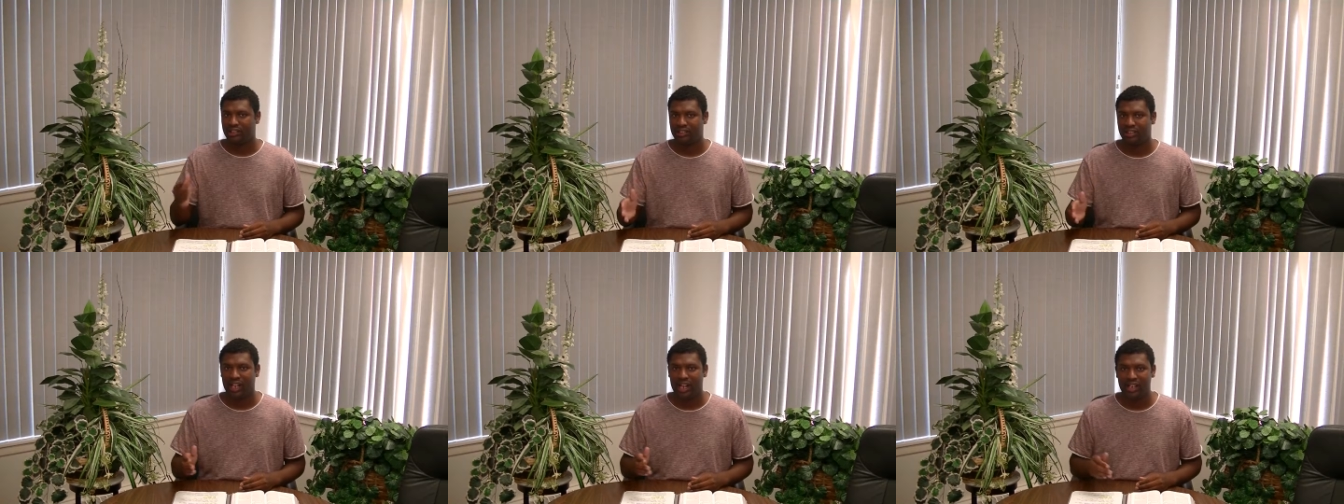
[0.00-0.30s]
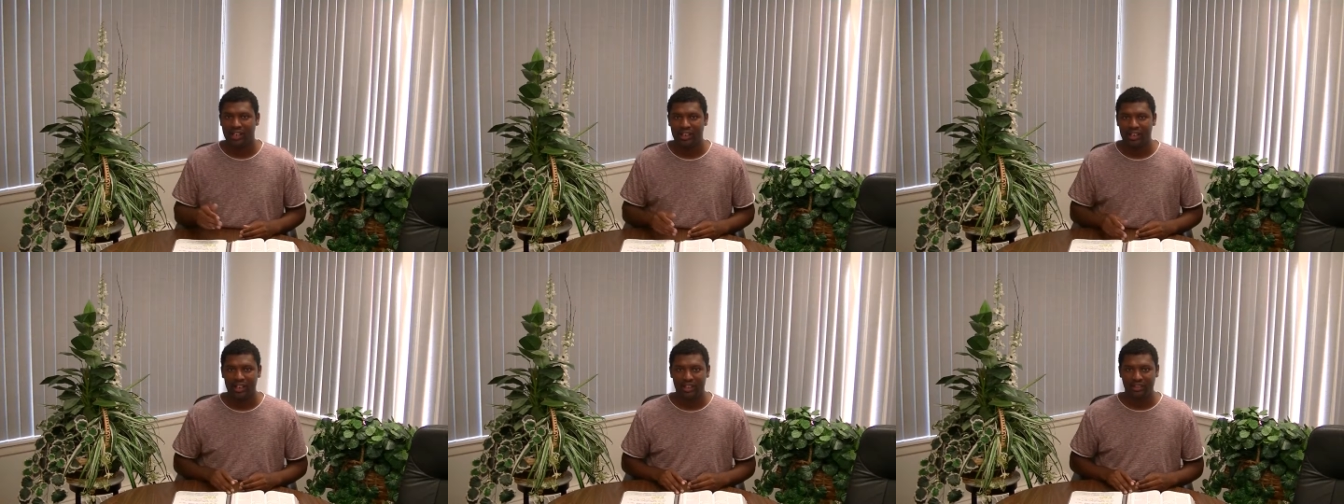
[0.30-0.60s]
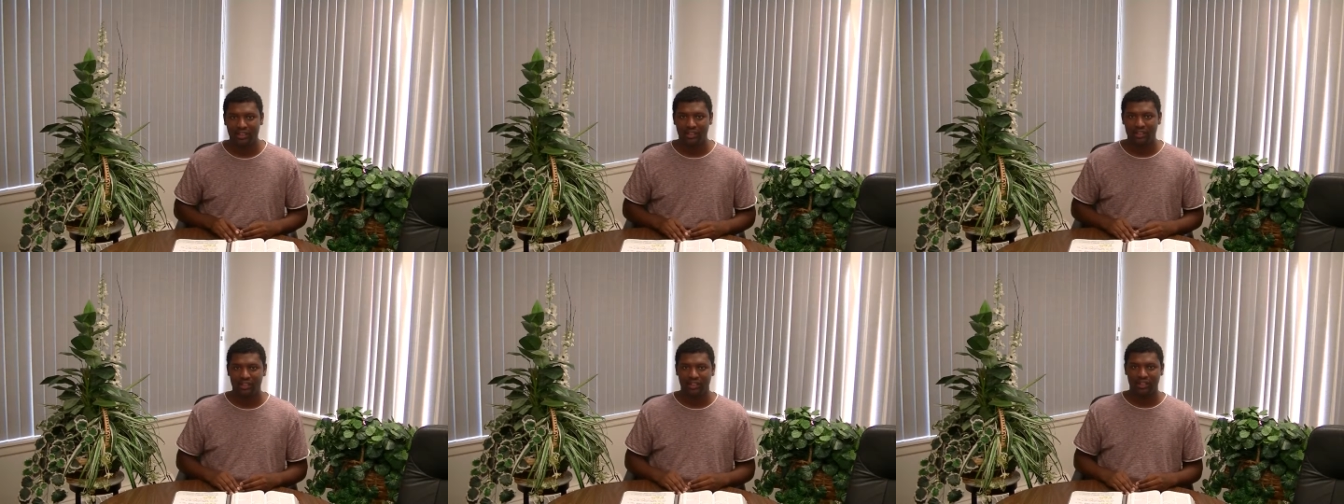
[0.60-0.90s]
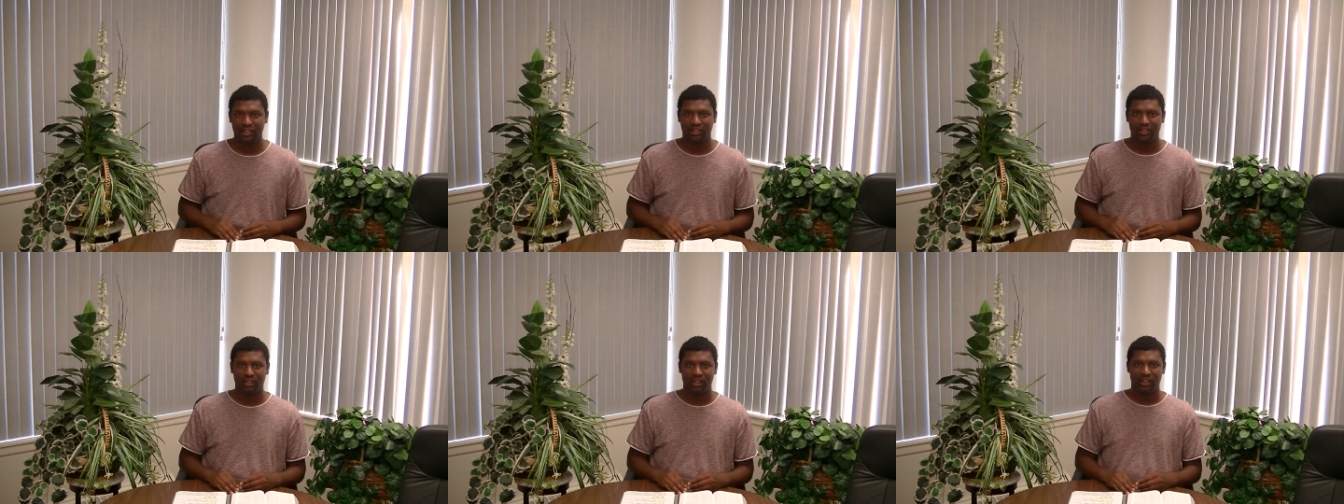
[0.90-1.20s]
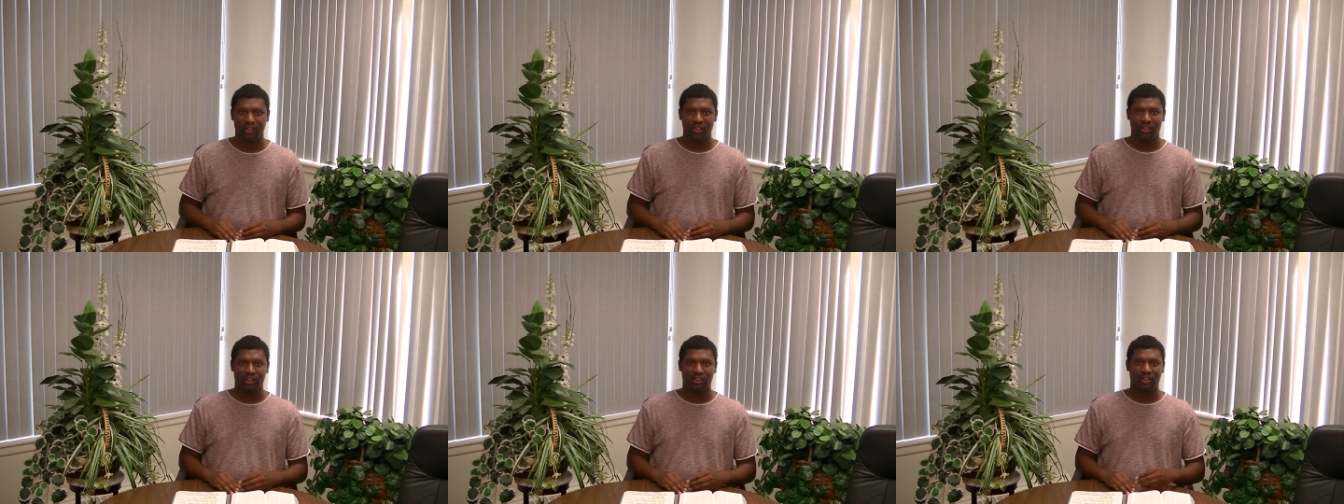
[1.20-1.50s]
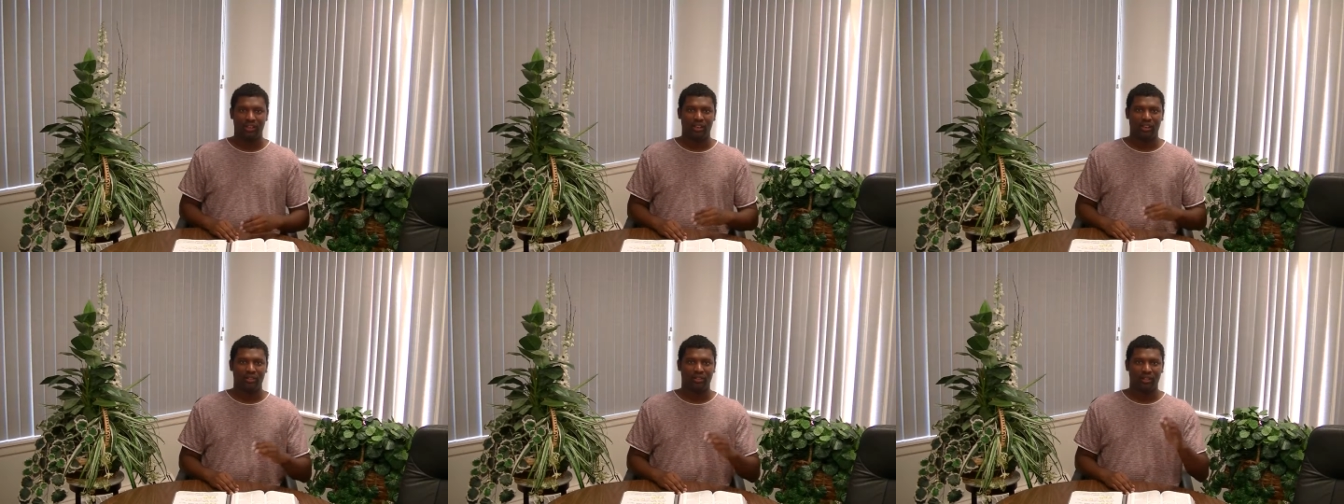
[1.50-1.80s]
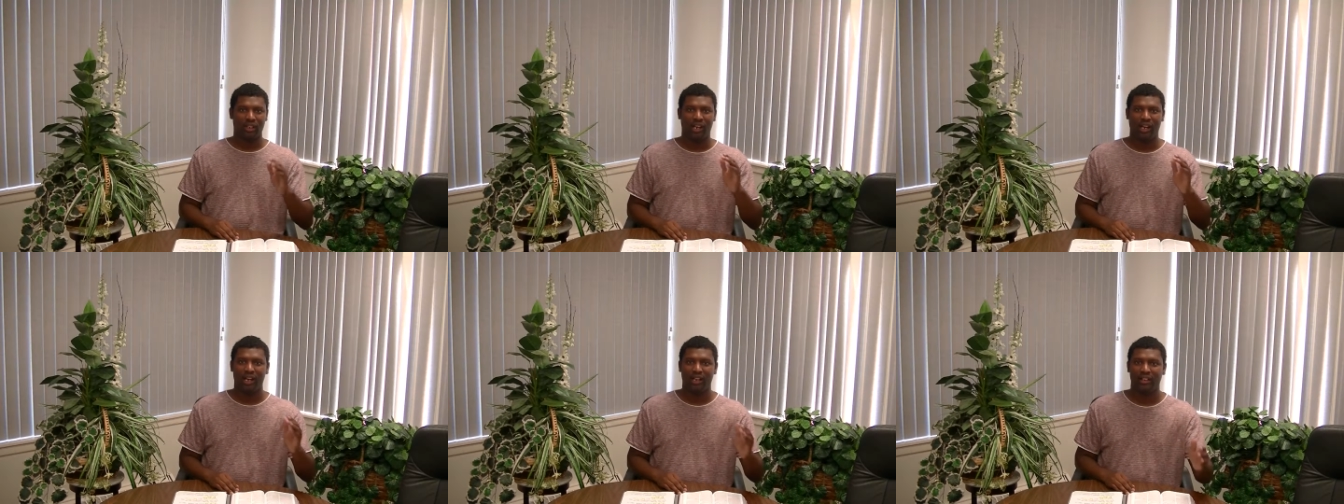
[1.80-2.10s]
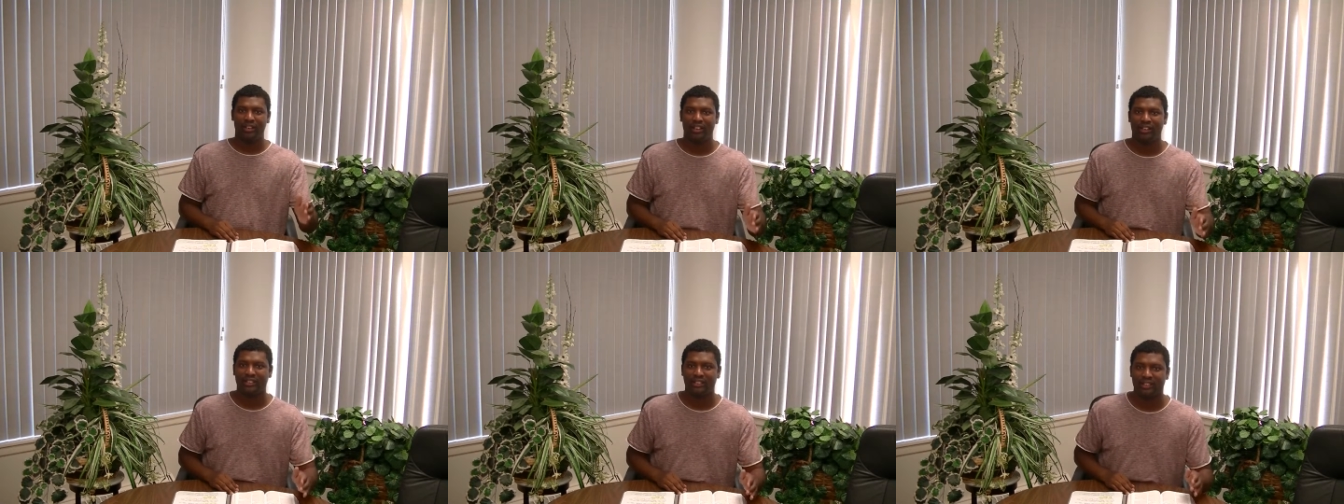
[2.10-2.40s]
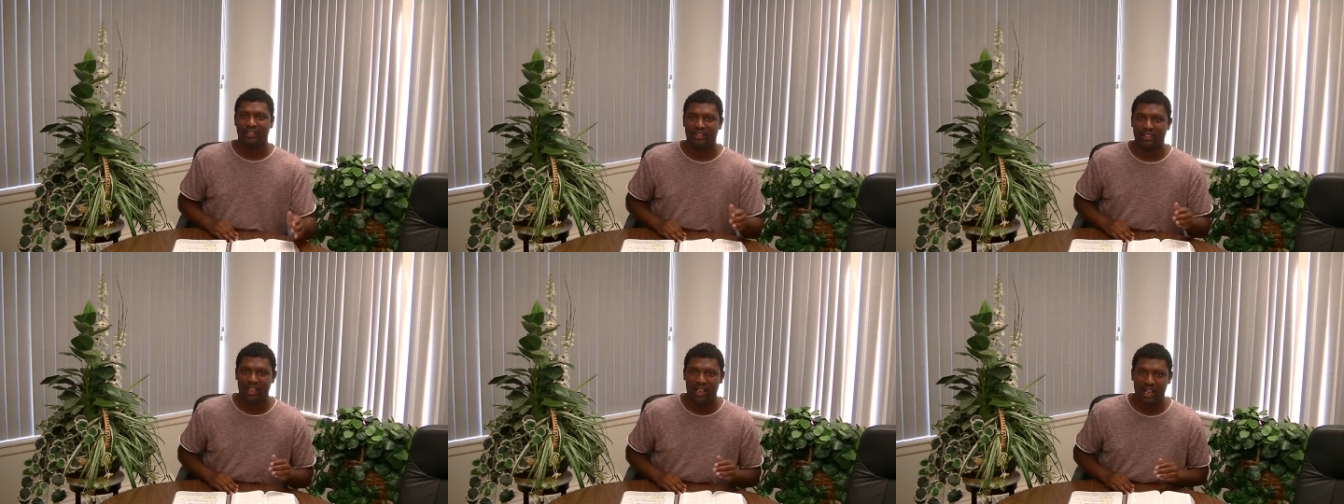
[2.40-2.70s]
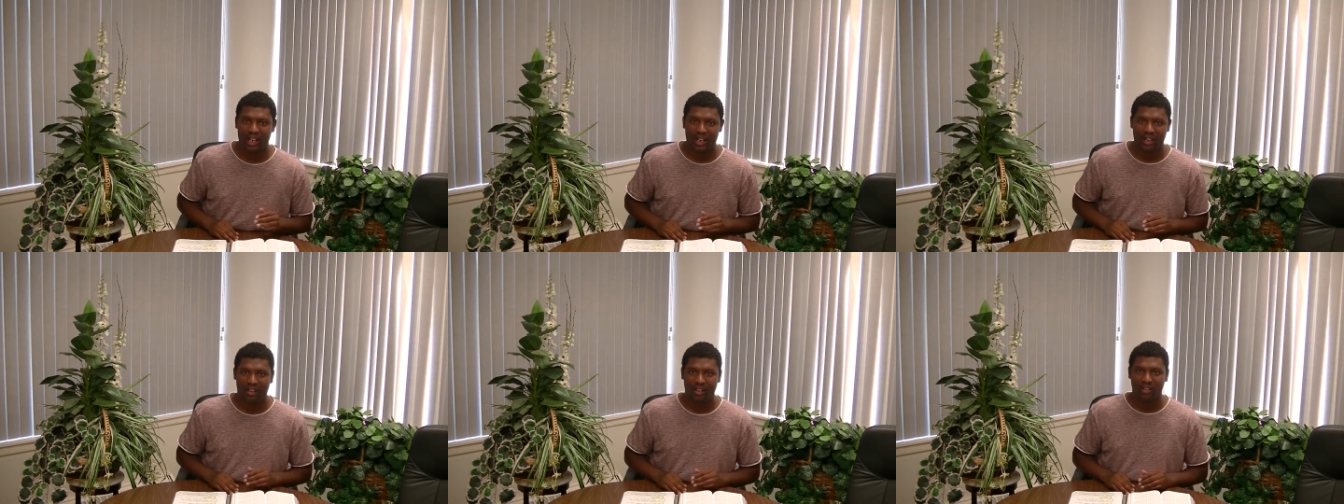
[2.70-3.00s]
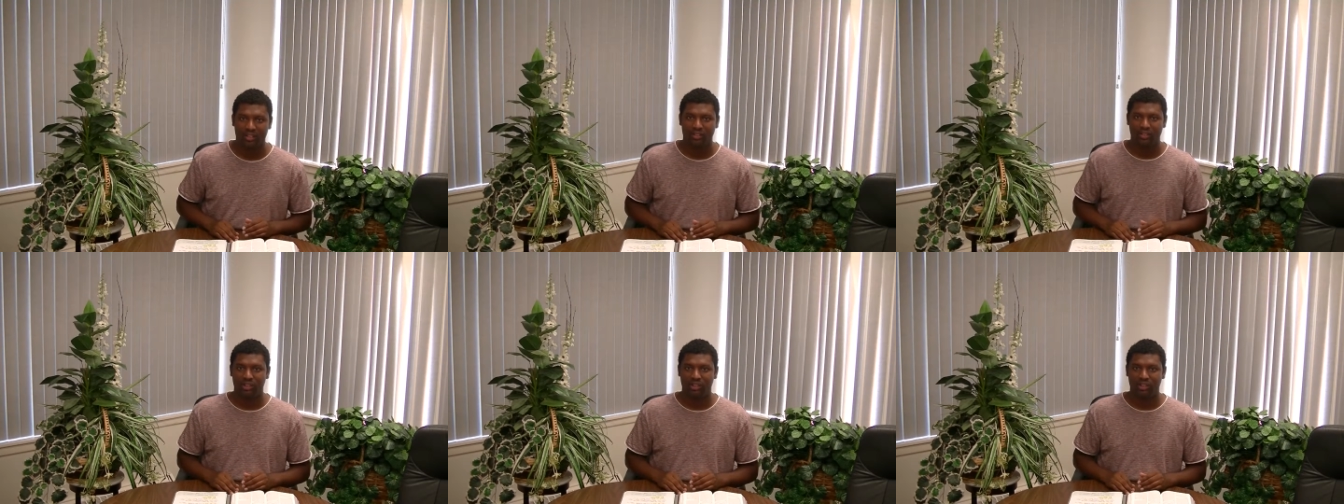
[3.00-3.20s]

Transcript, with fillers: not listening. You know, God doesn't care.